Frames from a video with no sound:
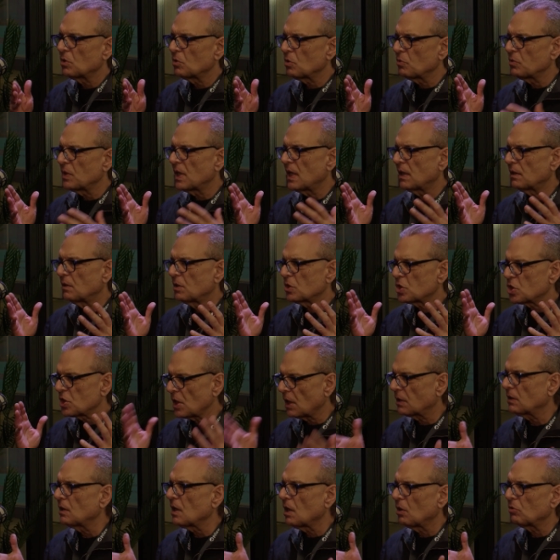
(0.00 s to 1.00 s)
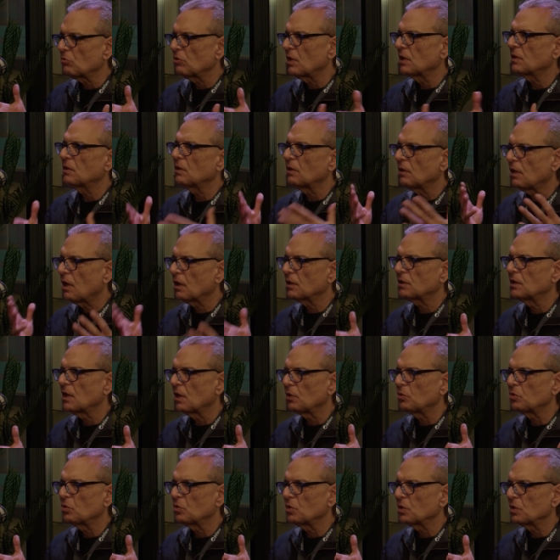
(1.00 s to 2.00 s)
know we had the shutdown, right, the
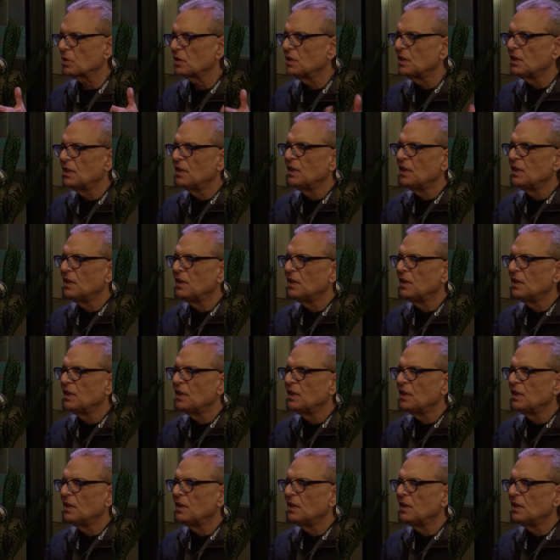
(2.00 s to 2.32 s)
lockdown during